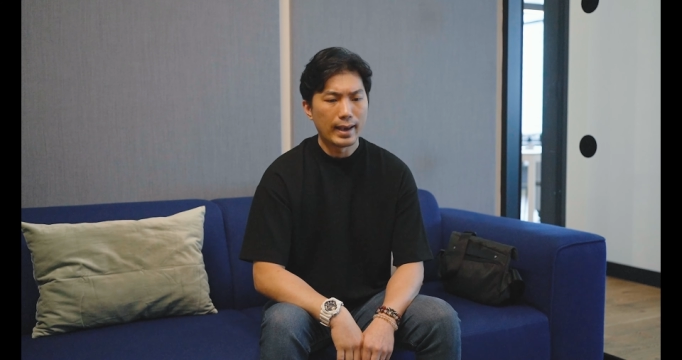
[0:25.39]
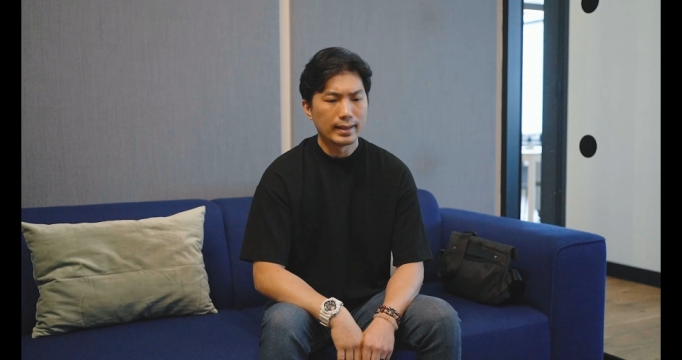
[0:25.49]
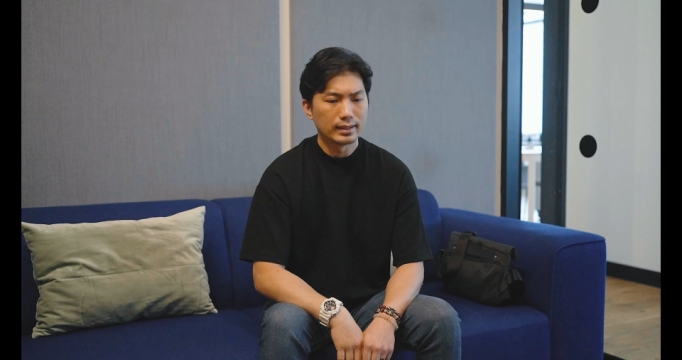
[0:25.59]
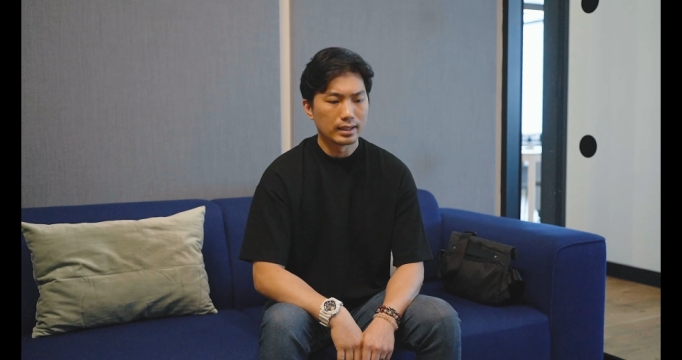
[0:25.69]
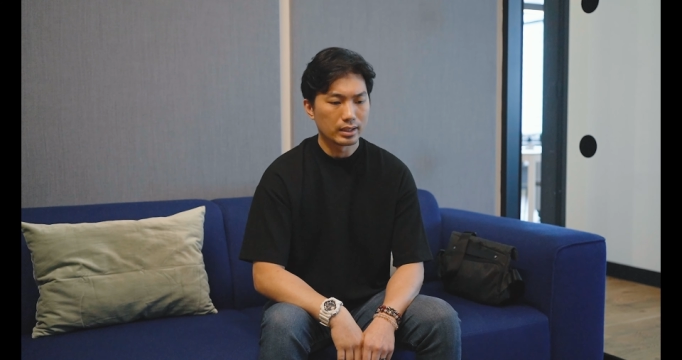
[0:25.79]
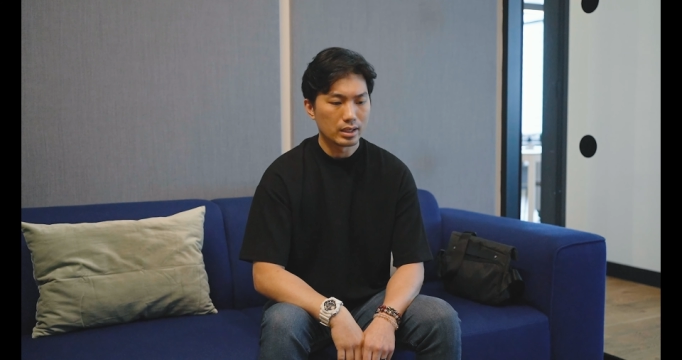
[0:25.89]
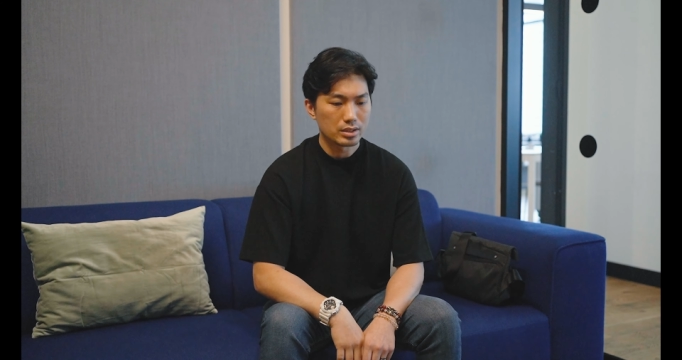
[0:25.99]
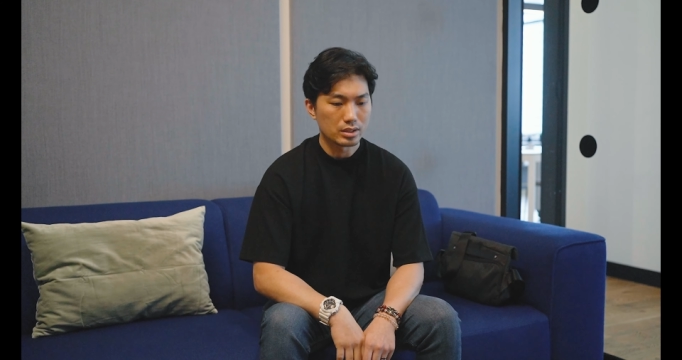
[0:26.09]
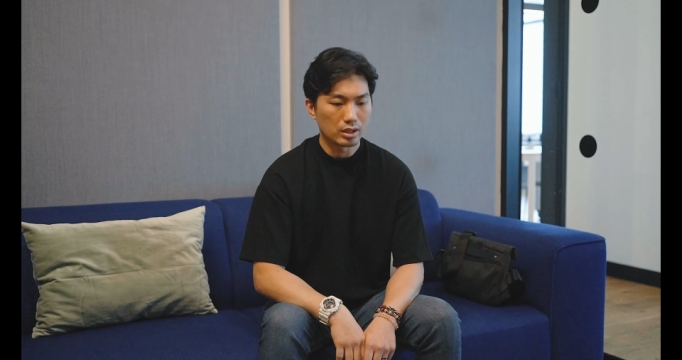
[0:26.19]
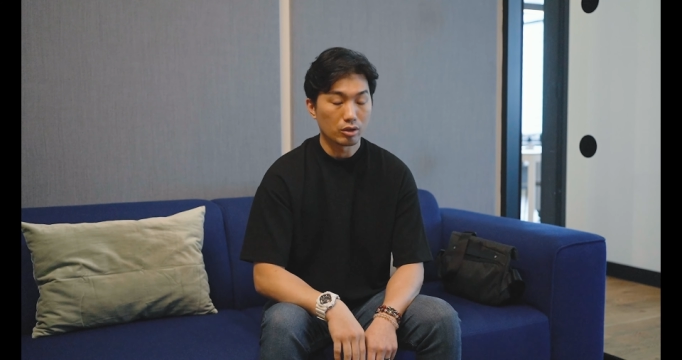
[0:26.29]
And I
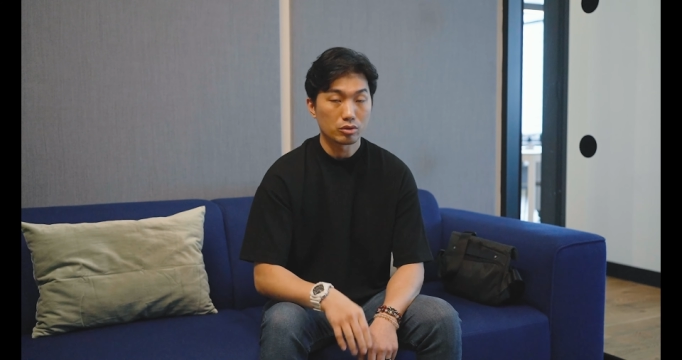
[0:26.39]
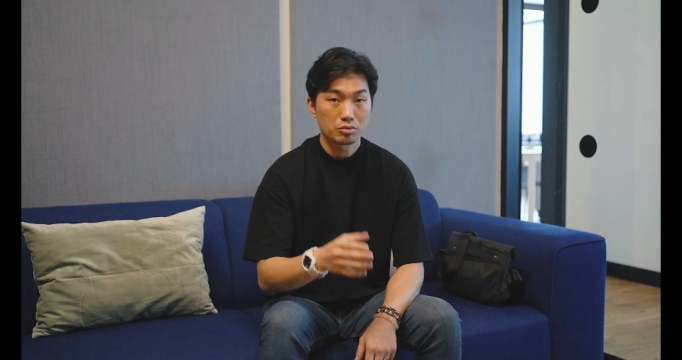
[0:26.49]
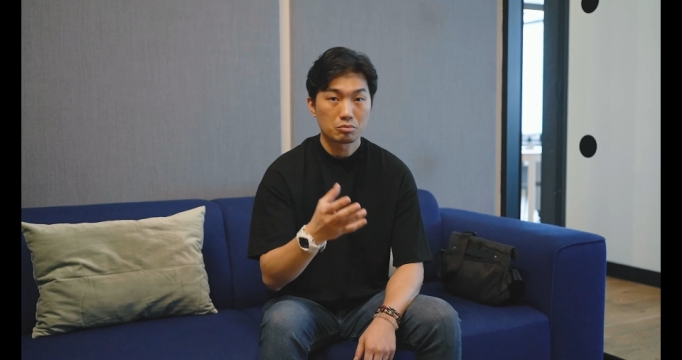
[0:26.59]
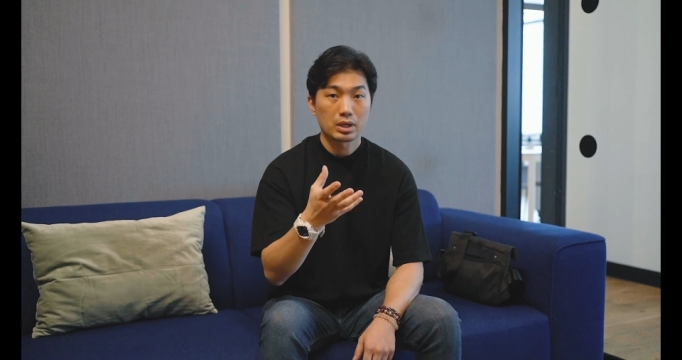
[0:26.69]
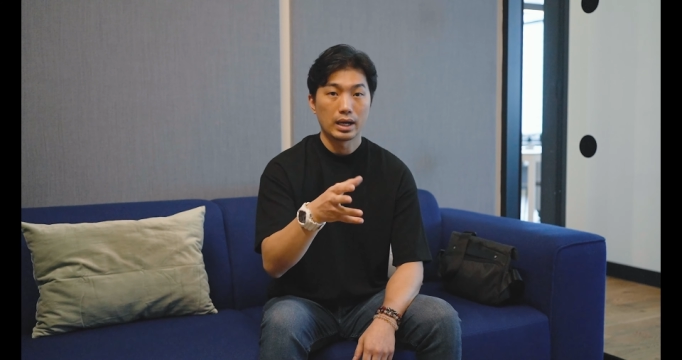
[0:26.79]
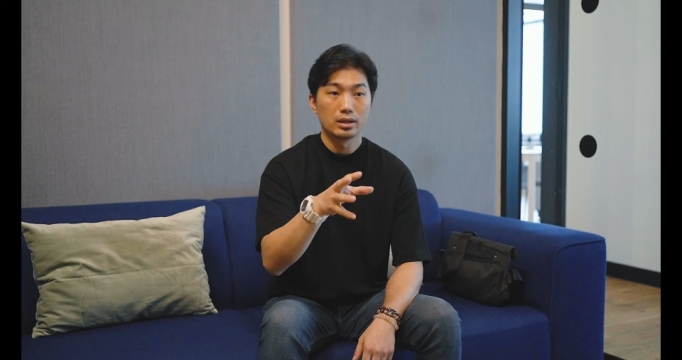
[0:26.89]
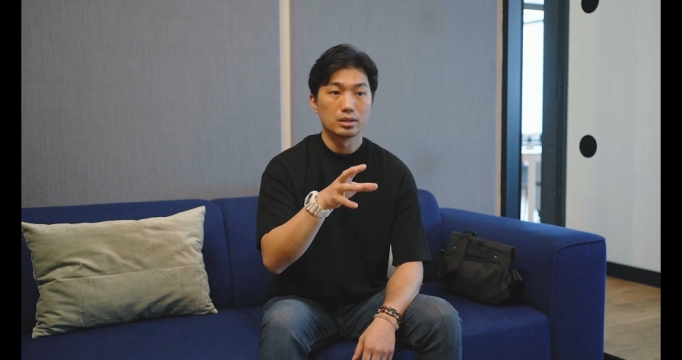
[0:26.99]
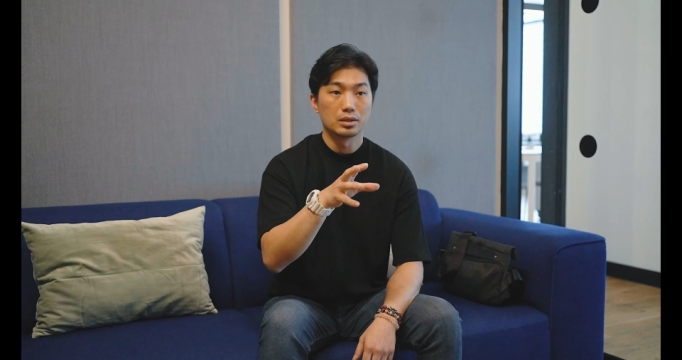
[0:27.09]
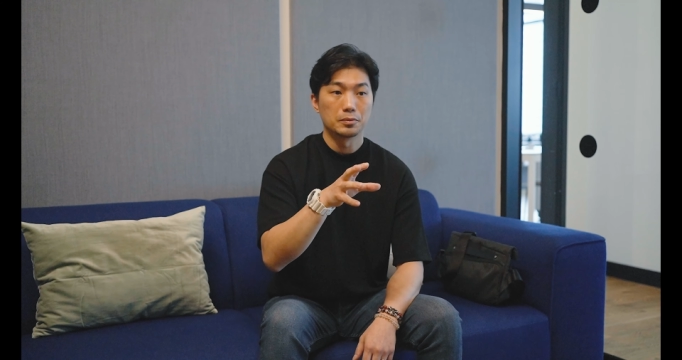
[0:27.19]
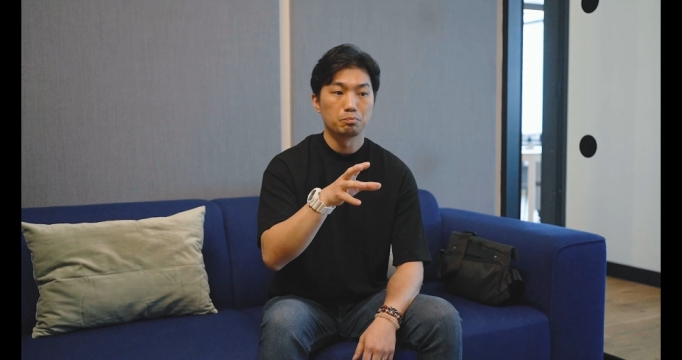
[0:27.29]
guess I got kind
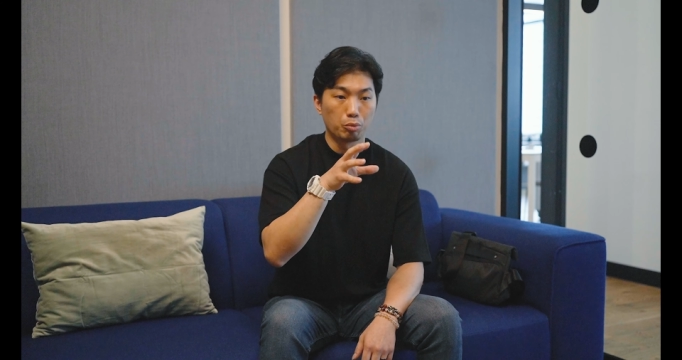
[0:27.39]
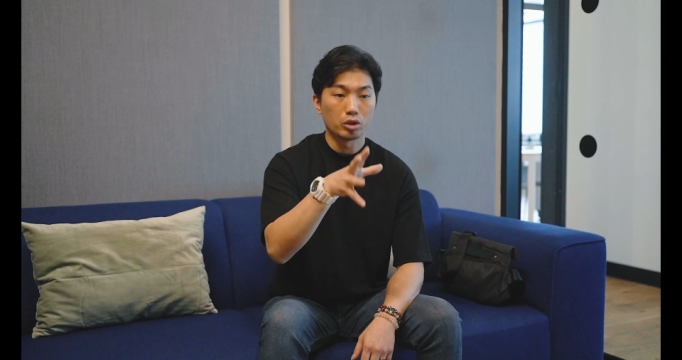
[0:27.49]
of